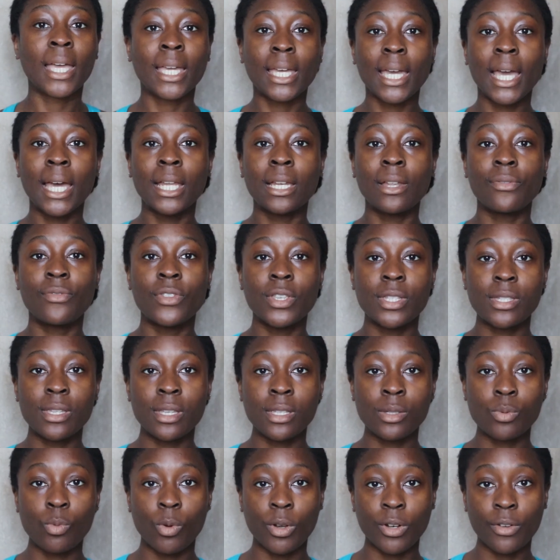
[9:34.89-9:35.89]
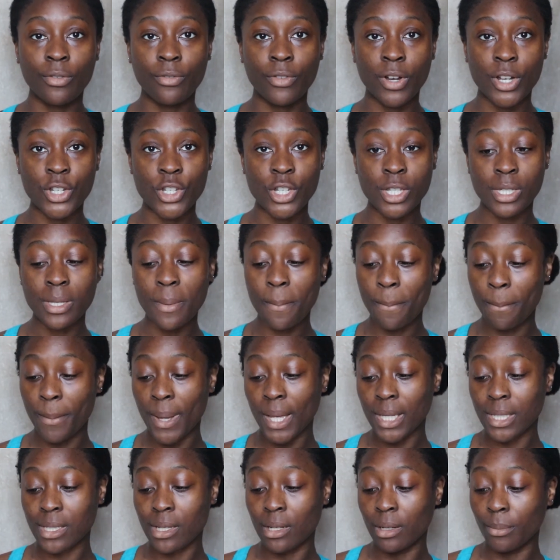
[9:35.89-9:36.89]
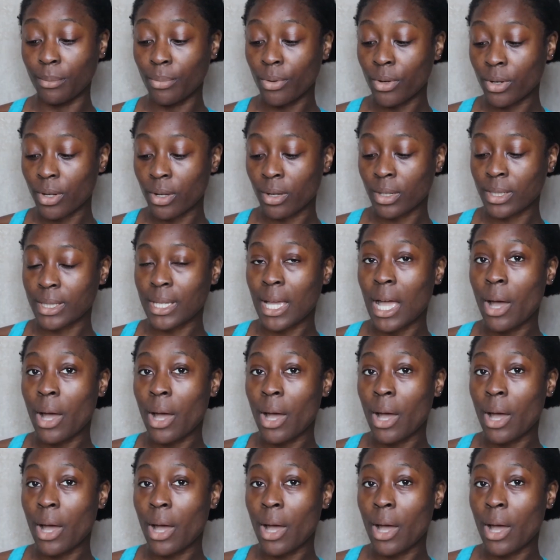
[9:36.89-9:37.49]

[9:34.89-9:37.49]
Again, this is one of Fresh's best-selling products.